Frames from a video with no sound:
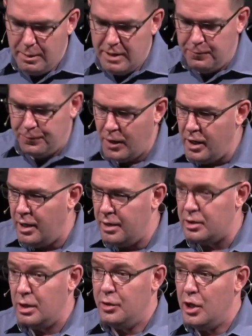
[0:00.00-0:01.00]
want to be
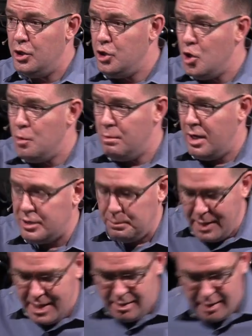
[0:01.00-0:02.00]
first, then you
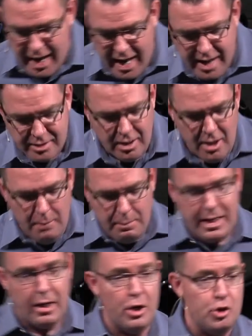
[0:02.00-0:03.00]
must be last,
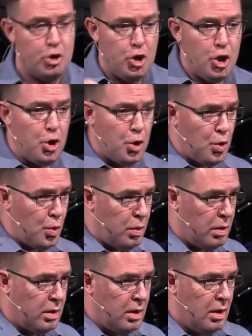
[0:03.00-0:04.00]
because
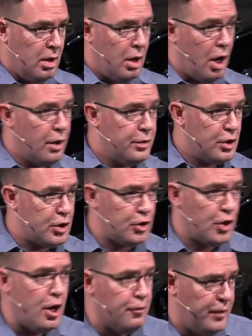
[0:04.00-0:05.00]
you are the
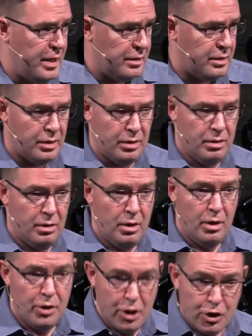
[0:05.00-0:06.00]
servant
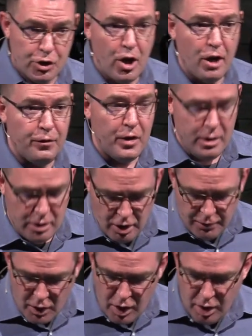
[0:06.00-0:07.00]

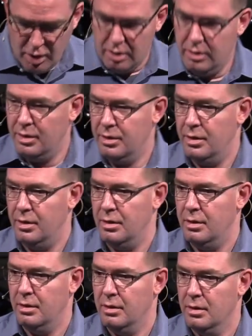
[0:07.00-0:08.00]
of all.
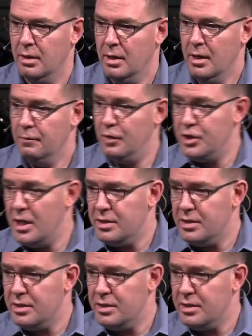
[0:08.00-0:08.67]
For